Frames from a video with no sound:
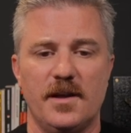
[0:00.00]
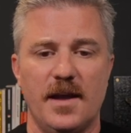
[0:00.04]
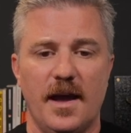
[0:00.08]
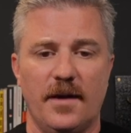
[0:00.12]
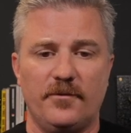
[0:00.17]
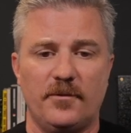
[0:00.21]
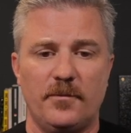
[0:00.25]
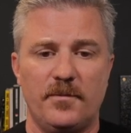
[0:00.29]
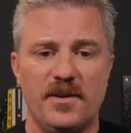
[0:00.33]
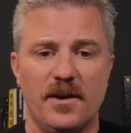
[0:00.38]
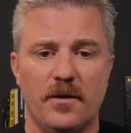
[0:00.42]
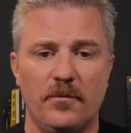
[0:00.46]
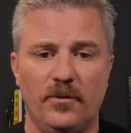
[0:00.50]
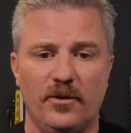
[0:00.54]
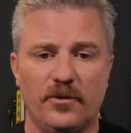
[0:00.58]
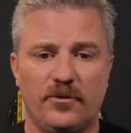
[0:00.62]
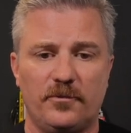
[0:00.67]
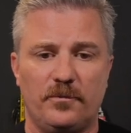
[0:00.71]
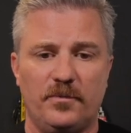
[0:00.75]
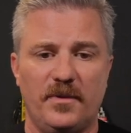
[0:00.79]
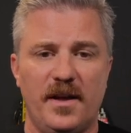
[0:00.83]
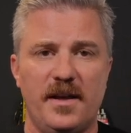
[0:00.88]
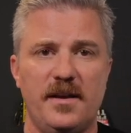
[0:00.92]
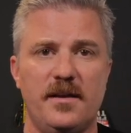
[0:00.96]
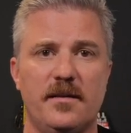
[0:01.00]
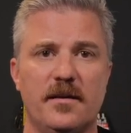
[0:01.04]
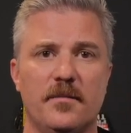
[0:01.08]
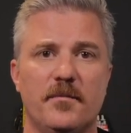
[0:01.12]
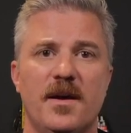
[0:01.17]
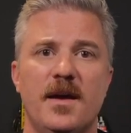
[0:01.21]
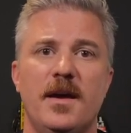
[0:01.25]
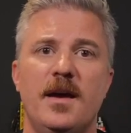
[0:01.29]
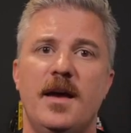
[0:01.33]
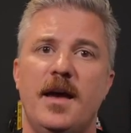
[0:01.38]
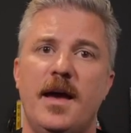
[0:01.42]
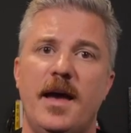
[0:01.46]
You have to be able to explain to
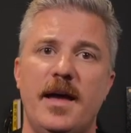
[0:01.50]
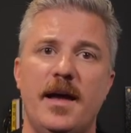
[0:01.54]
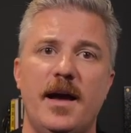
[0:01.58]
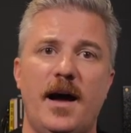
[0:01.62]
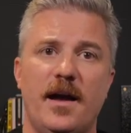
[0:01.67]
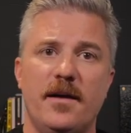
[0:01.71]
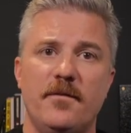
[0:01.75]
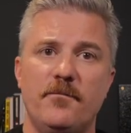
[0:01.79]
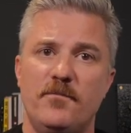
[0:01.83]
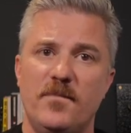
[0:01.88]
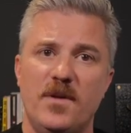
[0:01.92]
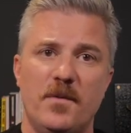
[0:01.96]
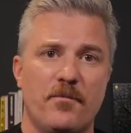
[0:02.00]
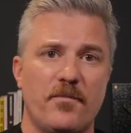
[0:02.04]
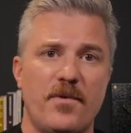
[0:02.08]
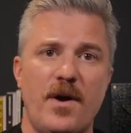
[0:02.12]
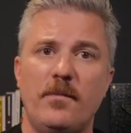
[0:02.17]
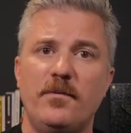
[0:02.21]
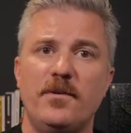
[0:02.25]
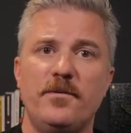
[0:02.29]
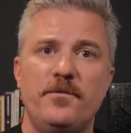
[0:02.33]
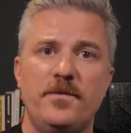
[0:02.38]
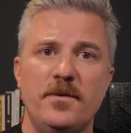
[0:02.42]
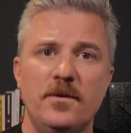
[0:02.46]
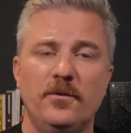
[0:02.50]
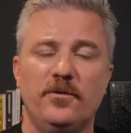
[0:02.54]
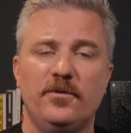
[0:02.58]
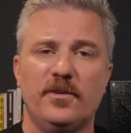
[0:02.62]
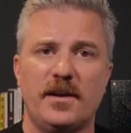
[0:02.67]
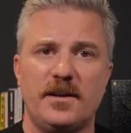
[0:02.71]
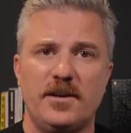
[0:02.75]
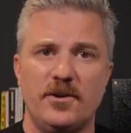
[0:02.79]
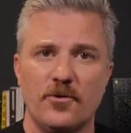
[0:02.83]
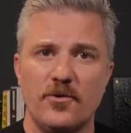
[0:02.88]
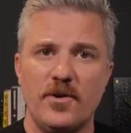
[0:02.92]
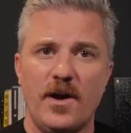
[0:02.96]
them, hey, I, it probably feels
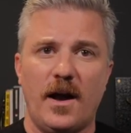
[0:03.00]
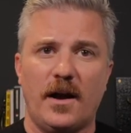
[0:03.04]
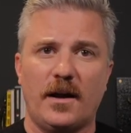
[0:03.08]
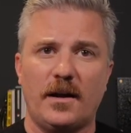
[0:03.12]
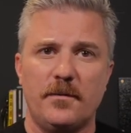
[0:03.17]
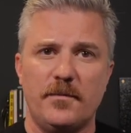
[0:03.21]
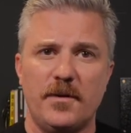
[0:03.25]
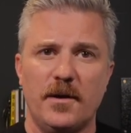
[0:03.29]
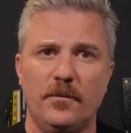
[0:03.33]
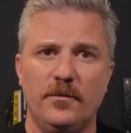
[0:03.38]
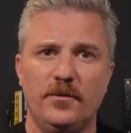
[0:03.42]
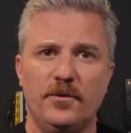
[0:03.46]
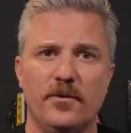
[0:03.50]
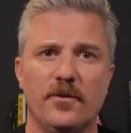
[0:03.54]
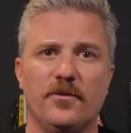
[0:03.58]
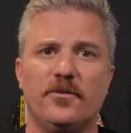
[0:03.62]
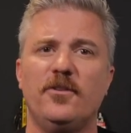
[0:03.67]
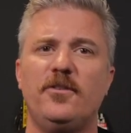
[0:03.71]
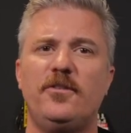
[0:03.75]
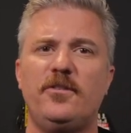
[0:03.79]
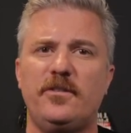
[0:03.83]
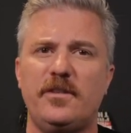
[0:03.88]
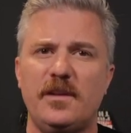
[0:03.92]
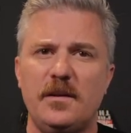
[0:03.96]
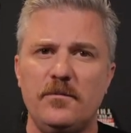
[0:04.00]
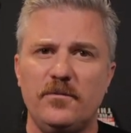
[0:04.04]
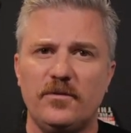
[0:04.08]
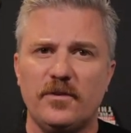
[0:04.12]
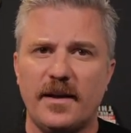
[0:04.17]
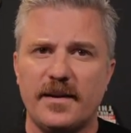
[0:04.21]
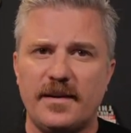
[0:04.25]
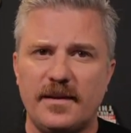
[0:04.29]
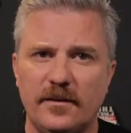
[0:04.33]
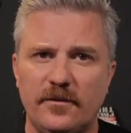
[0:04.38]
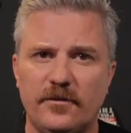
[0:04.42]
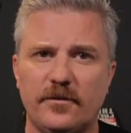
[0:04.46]
like you're not going to be able to do this. This seems
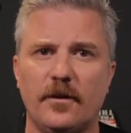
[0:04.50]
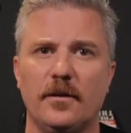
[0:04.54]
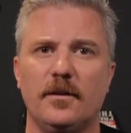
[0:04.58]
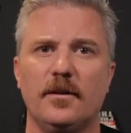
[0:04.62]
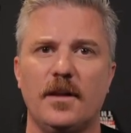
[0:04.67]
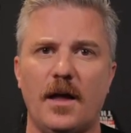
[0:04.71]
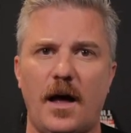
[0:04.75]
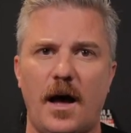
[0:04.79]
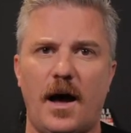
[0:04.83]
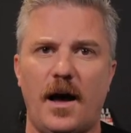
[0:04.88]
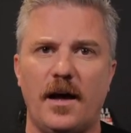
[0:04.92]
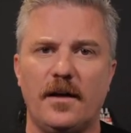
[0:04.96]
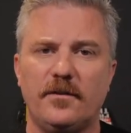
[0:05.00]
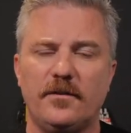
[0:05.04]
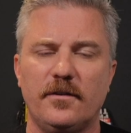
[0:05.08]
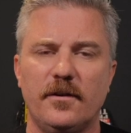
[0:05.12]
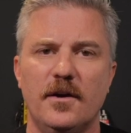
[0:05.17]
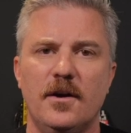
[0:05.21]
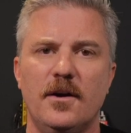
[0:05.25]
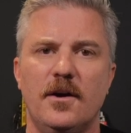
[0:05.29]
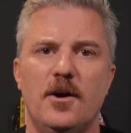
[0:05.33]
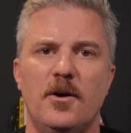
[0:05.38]
like it's a lot.